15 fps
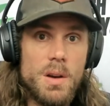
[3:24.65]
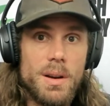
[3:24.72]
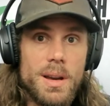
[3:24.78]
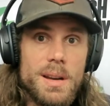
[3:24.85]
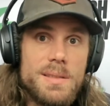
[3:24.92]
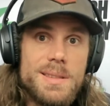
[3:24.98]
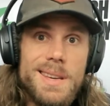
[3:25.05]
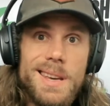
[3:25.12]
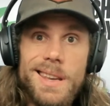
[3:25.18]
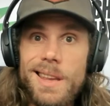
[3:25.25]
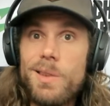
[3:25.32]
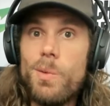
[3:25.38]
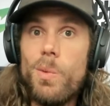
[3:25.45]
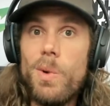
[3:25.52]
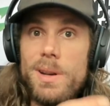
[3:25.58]
Kind of seeing like,
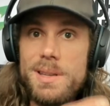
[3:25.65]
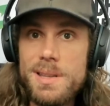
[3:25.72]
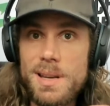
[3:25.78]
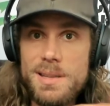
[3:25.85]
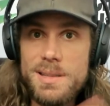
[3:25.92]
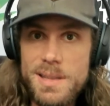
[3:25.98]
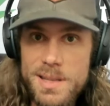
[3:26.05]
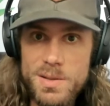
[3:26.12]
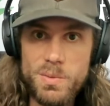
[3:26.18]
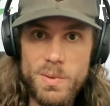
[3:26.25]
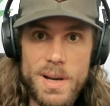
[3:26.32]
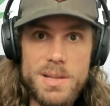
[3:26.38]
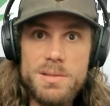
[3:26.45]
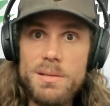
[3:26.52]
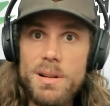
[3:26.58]
what does this
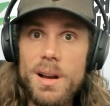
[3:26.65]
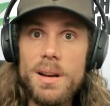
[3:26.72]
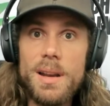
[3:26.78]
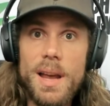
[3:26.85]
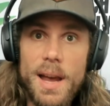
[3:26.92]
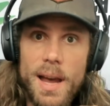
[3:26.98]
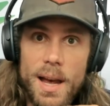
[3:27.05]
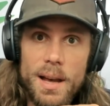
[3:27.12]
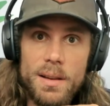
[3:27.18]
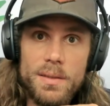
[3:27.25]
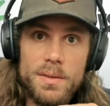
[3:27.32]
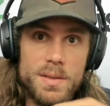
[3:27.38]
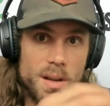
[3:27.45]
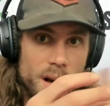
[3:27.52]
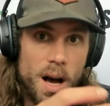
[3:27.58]
restaurant have
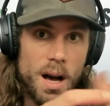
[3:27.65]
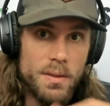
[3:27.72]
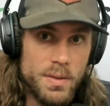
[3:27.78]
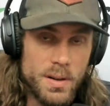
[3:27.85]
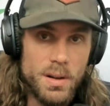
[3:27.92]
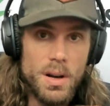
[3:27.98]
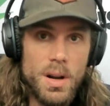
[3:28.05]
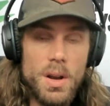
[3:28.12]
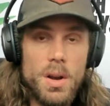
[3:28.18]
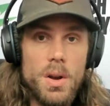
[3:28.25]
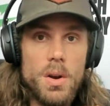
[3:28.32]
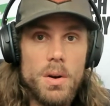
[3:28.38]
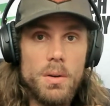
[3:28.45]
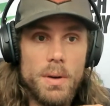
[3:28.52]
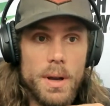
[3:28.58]
to offer,
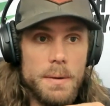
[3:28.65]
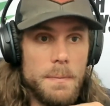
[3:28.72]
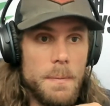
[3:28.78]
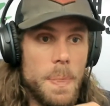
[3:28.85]
right?